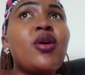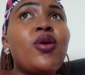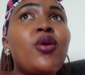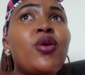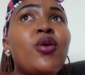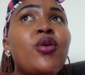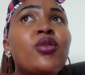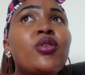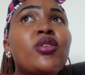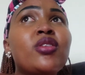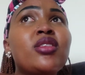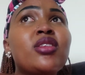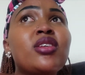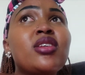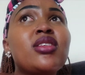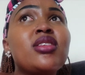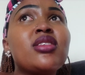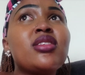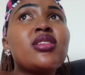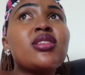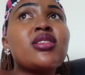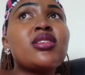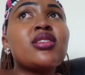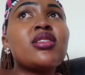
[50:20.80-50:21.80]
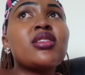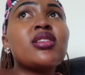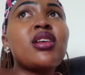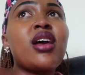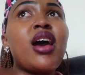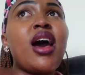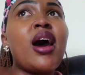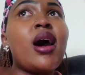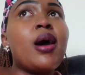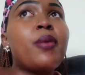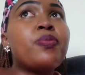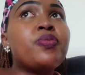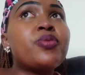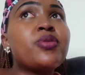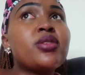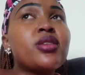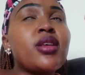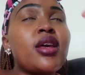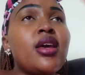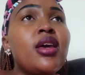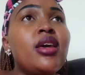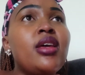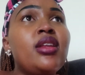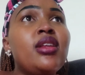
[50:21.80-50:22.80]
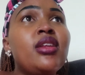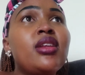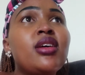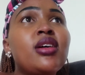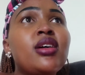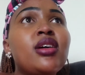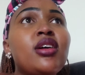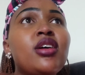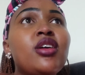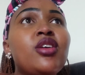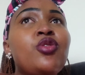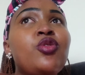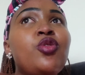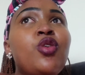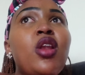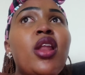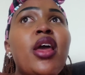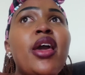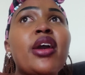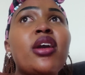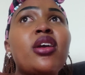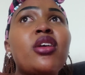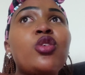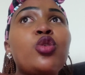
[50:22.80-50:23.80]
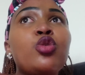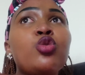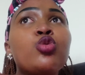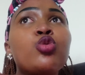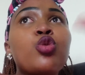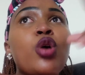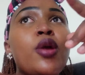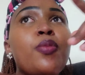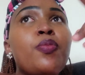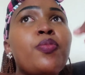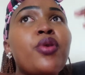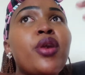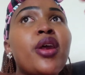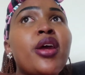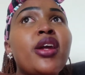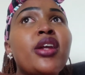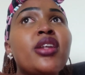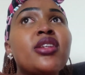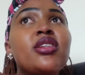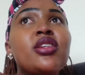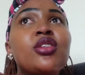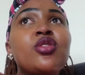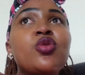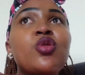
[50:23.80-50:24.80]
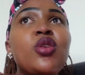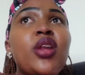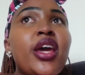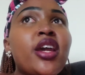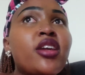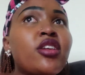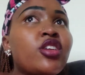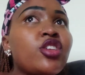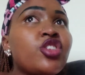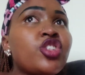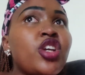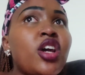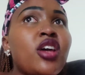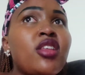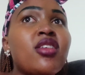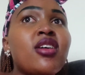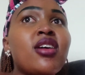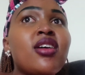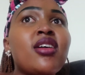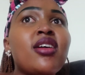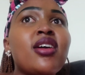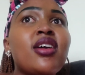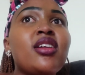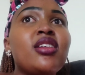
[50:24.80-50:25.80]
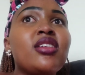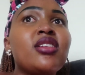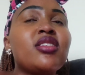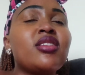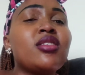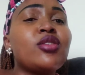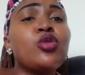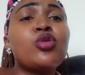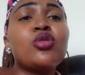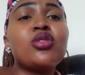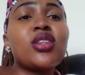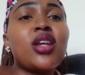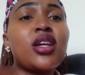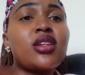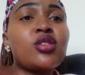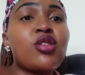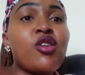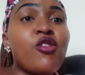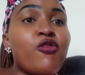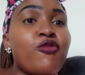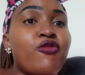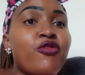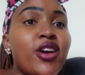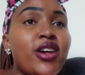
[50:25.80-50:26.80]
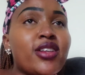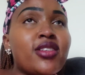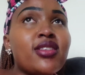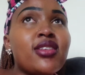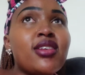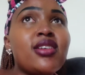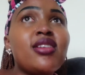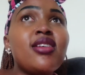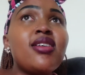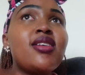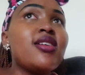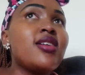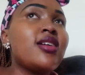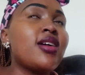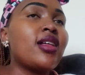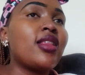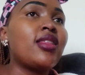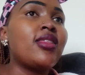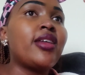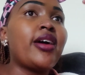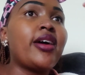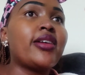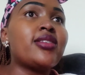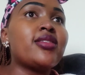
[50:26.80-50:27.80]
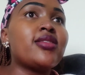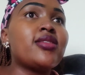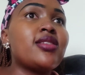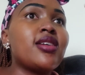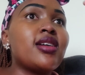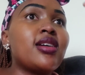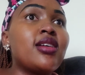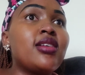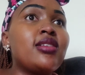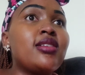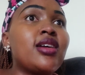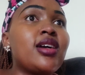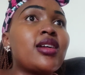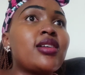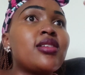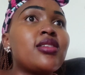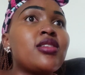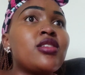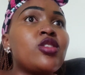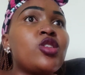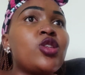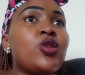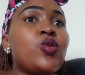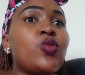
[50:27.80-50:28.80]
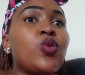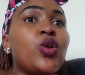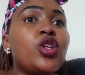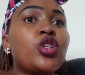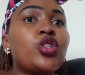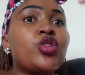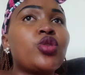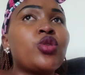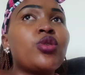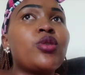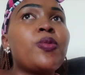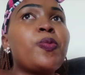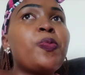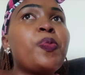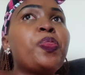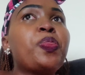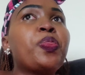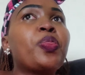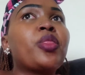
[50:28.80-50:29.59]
on these apps and you like, you swipe right and you like each other and you start conversing? That's the exact situation.